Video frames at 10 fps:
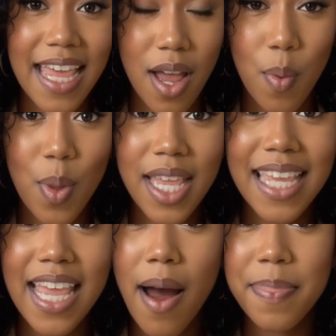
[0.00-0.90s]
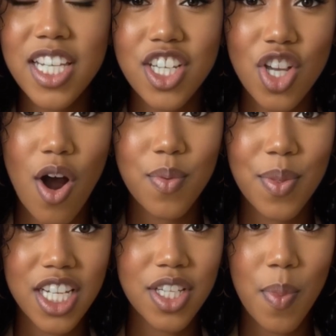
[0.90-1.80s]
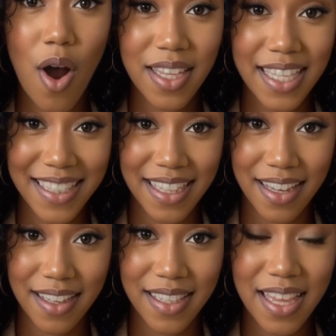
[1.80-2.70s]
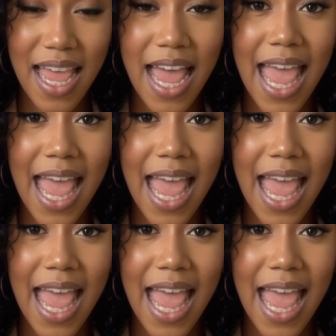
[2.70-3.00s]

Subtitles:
It really helps the show reach more listeners.